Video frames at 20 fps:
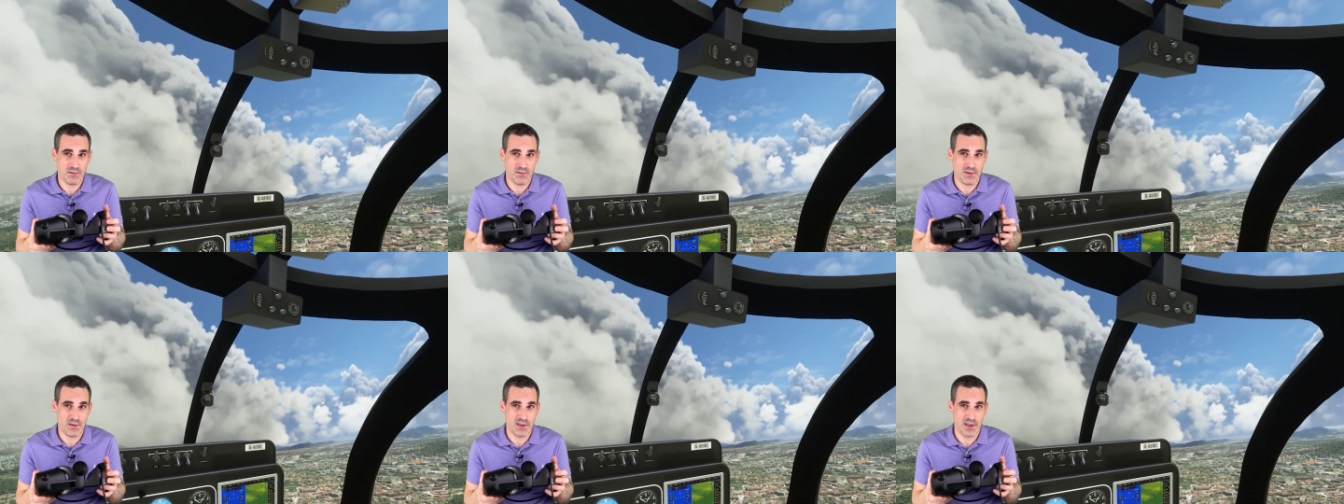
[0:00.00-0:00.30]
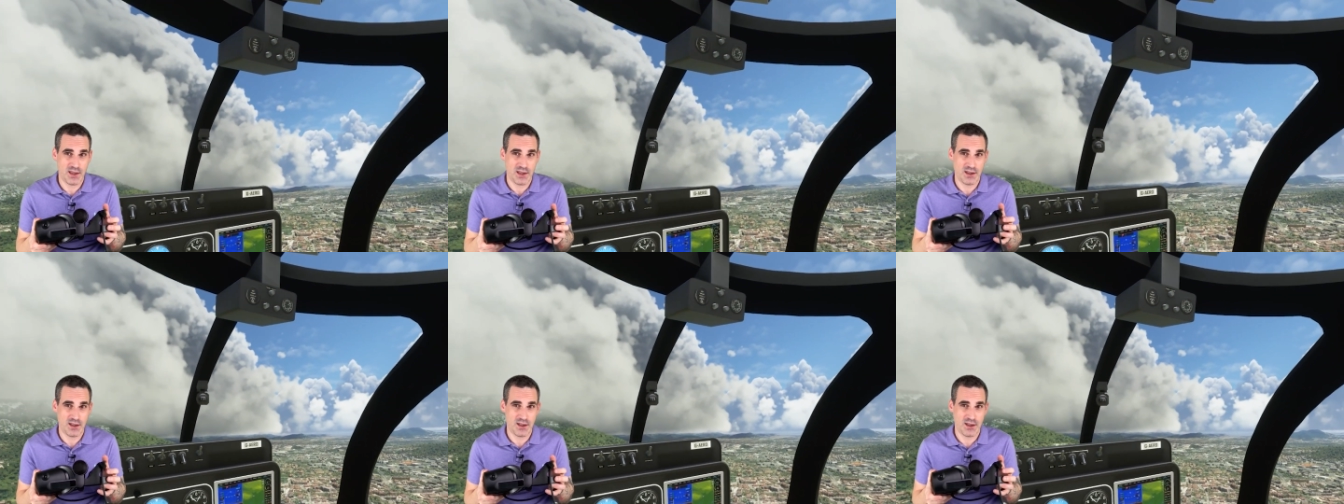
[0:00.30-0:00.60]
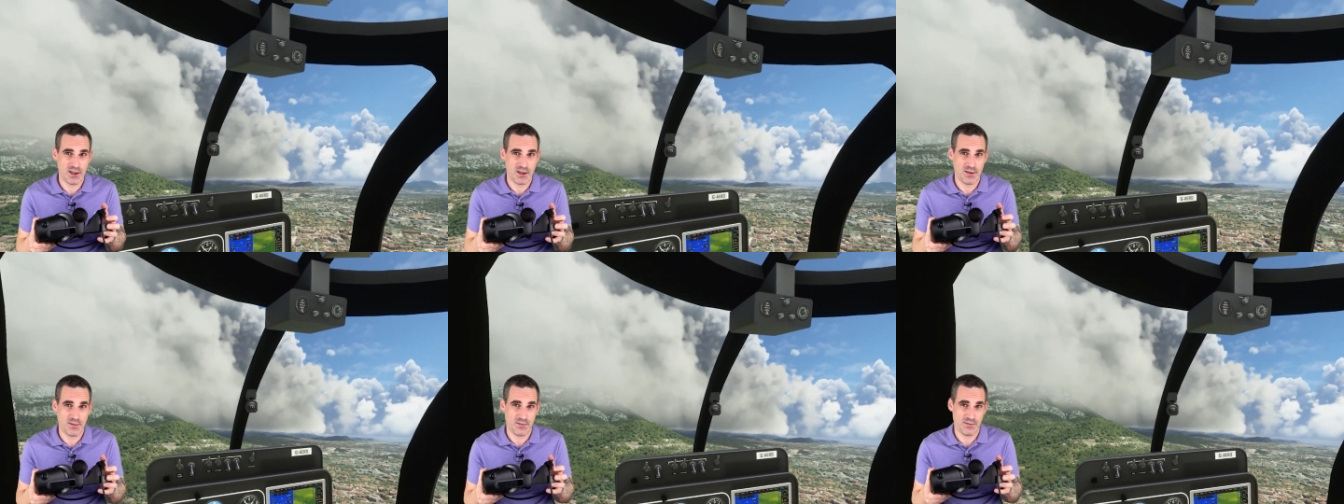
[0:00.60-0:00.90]
for
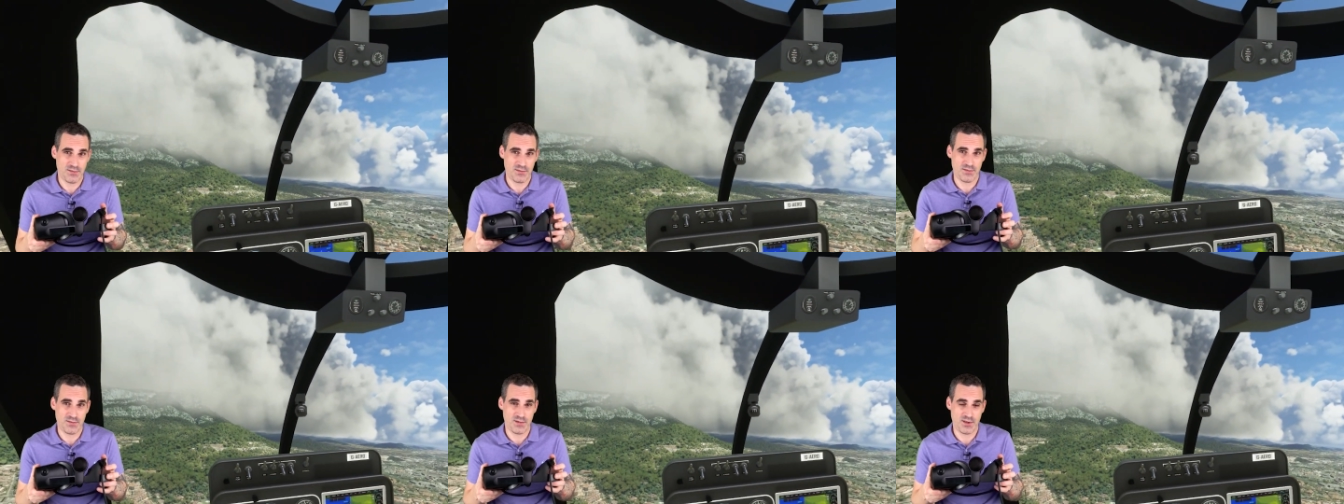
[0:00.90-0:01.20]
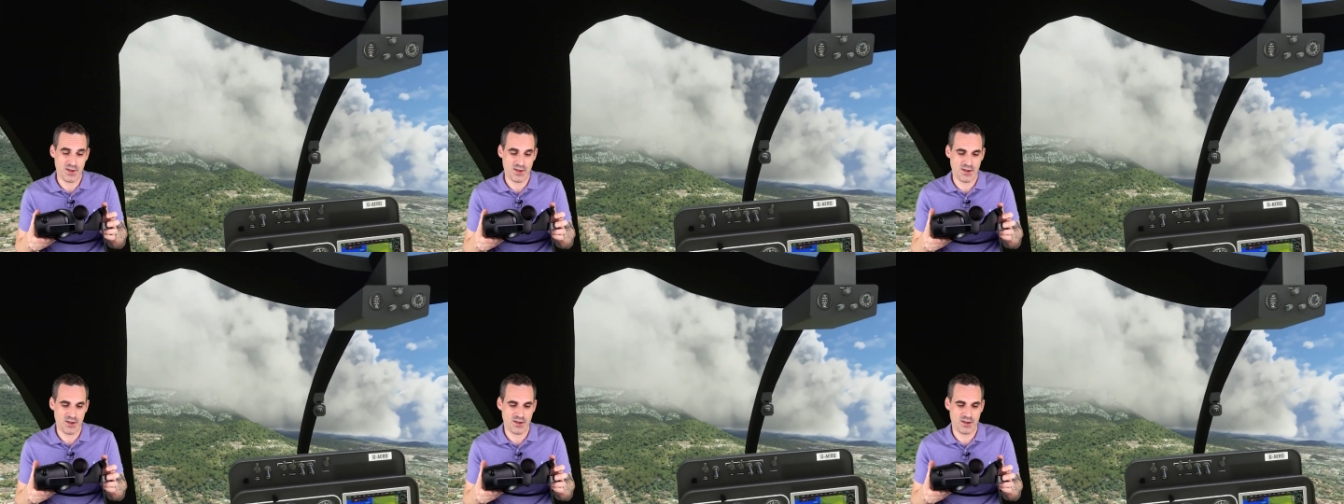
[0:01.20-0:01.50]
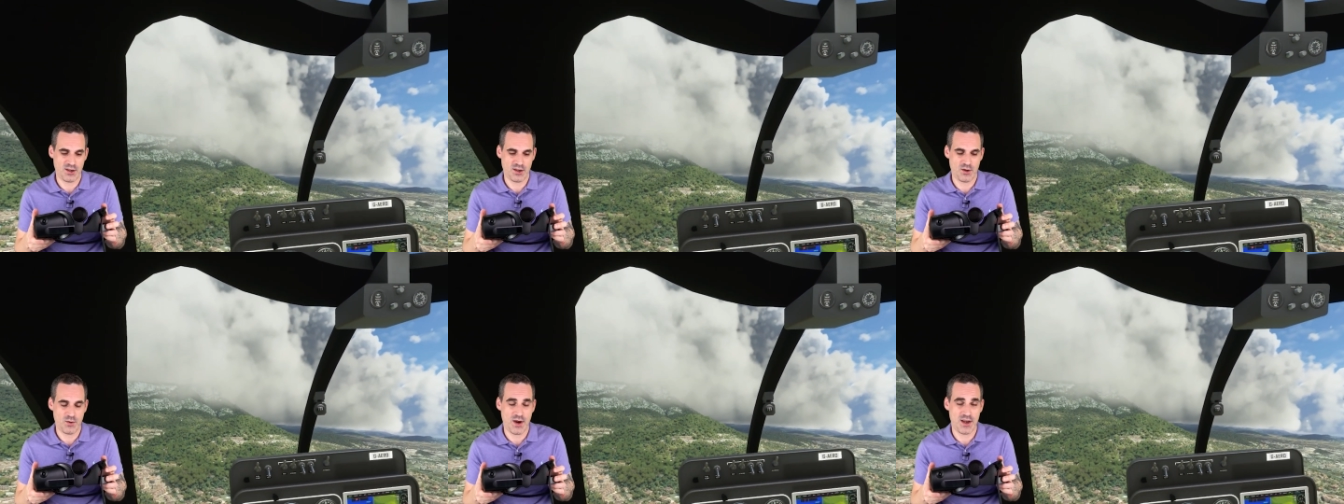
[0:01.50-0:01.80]
the
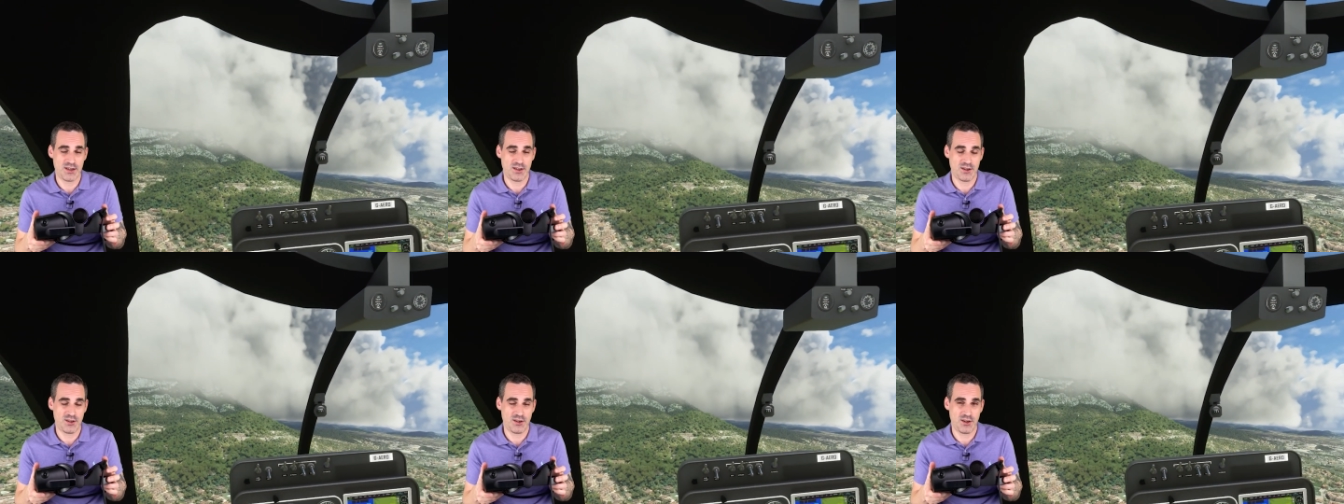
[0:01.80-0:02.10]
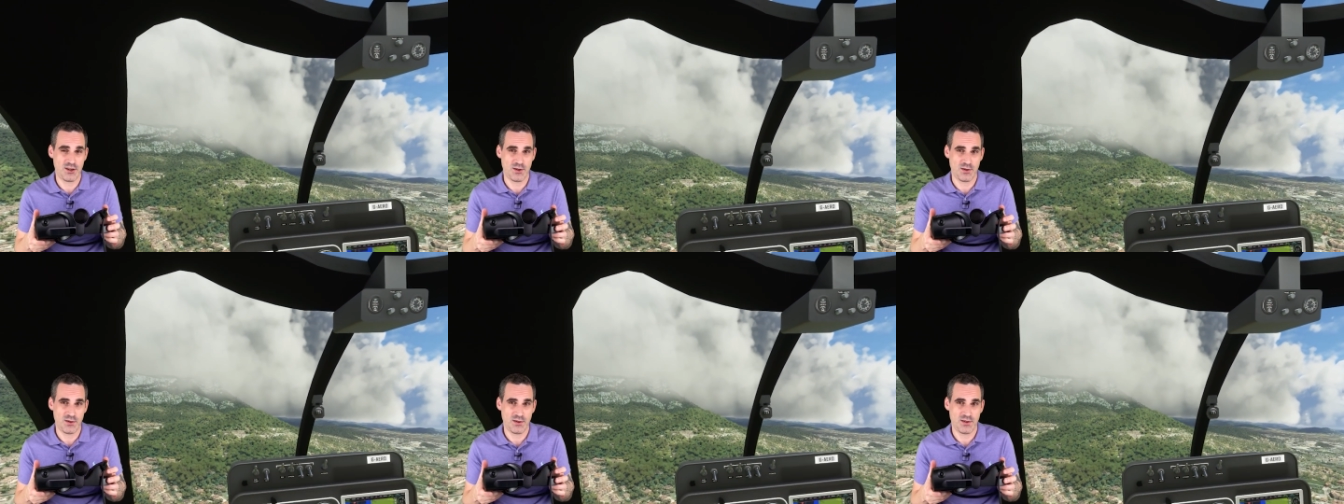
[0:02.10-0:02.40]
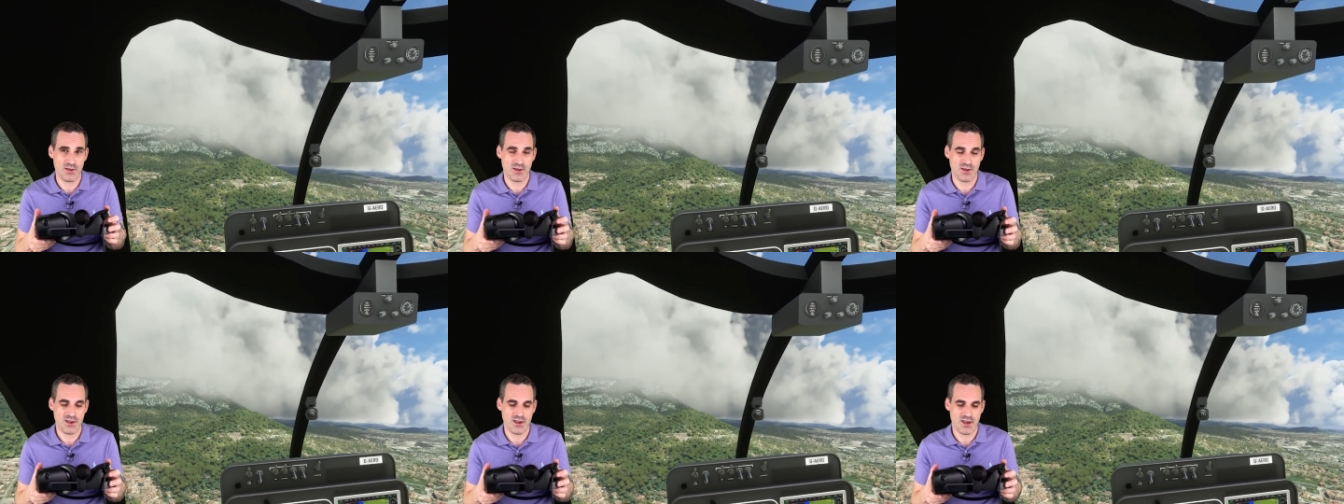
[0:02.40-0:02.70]
Quest 2,
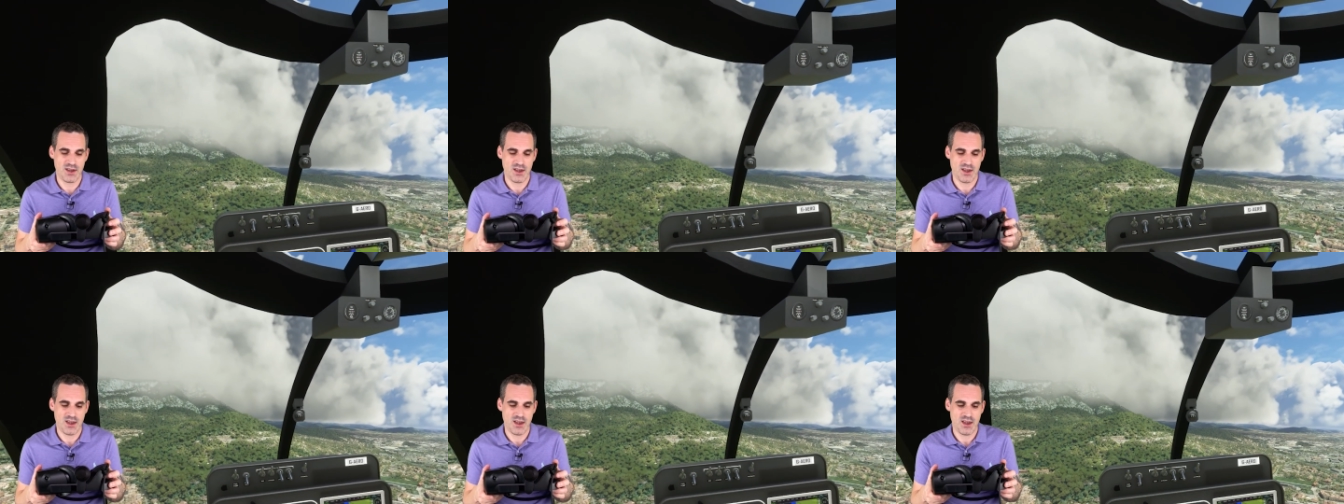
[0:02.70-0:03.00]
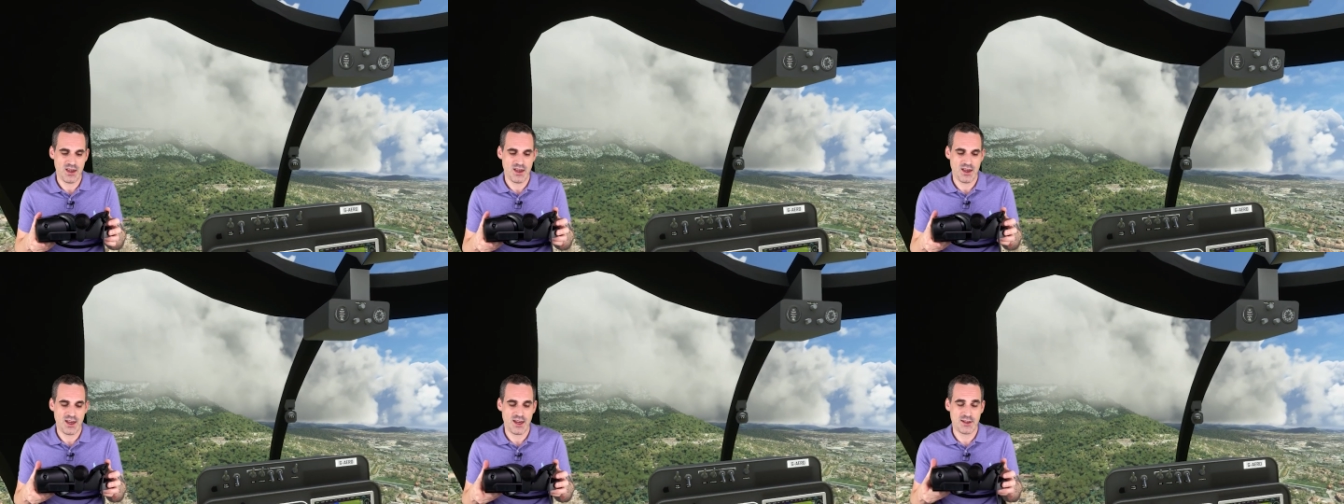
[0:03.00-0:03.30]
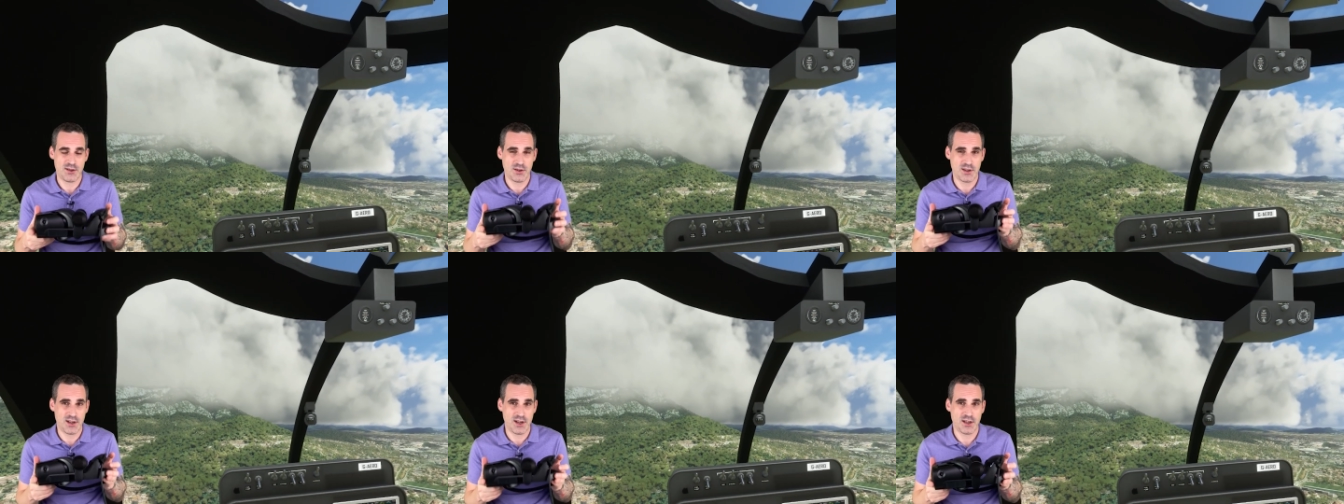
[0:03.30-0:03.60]

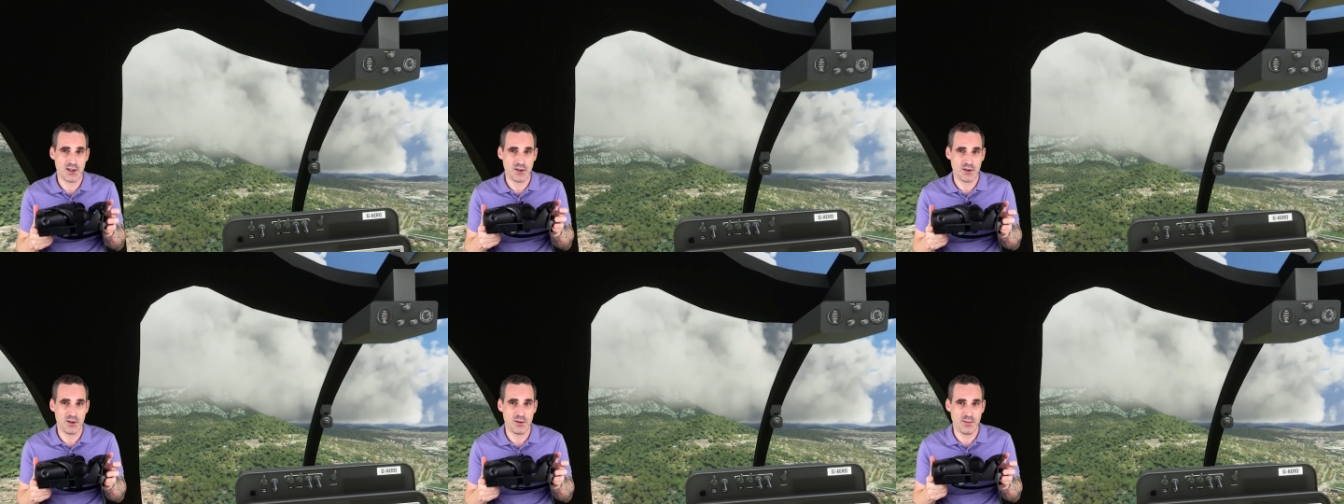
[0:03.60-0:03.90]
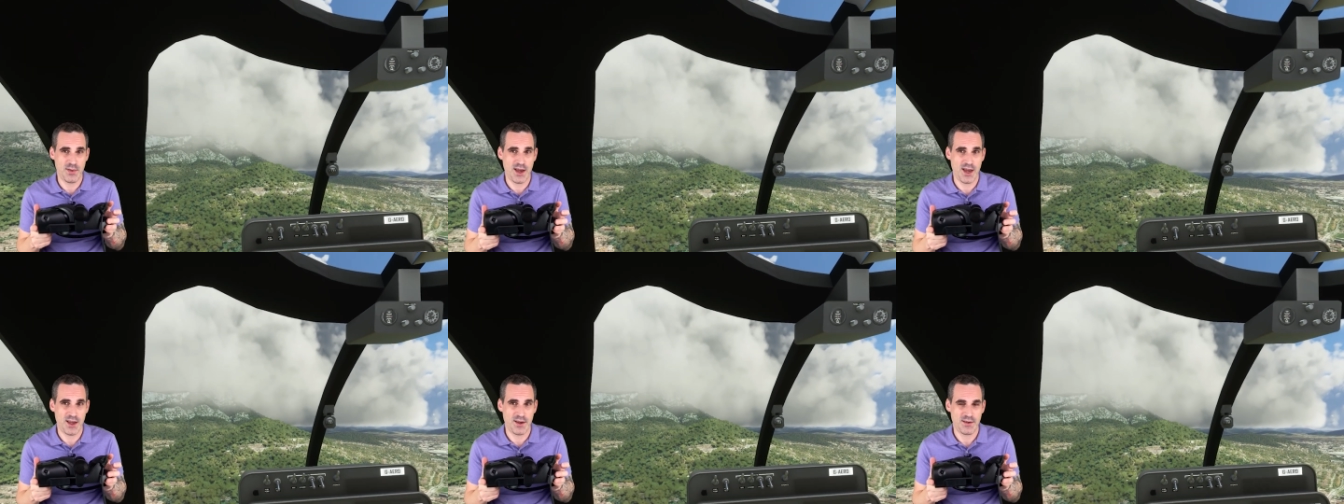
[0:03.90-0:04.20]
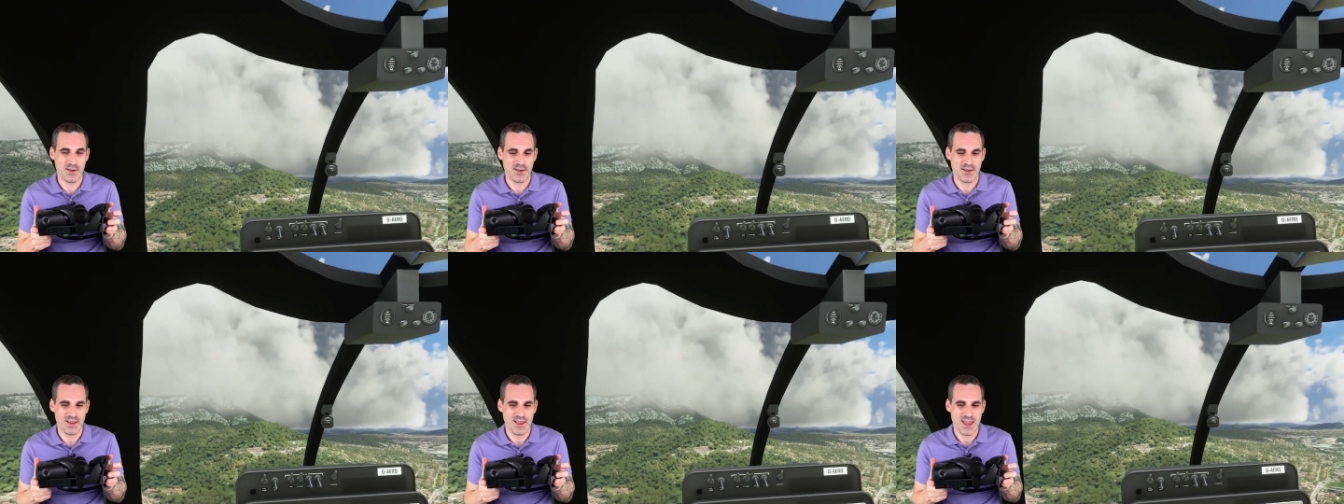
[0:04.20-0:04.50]
it's looking like a good
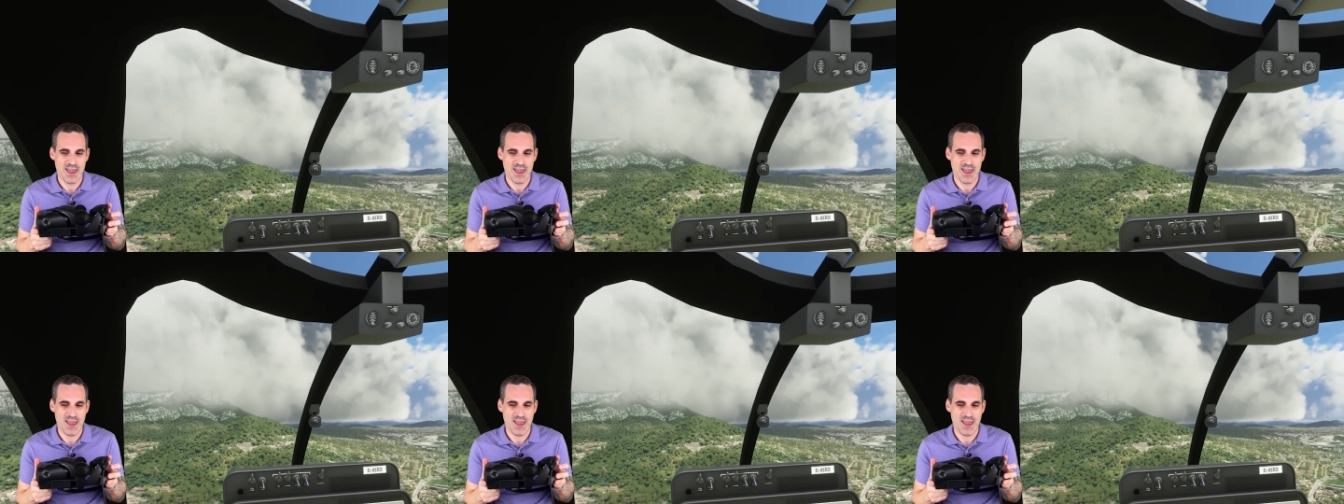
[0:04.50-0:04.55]
bet.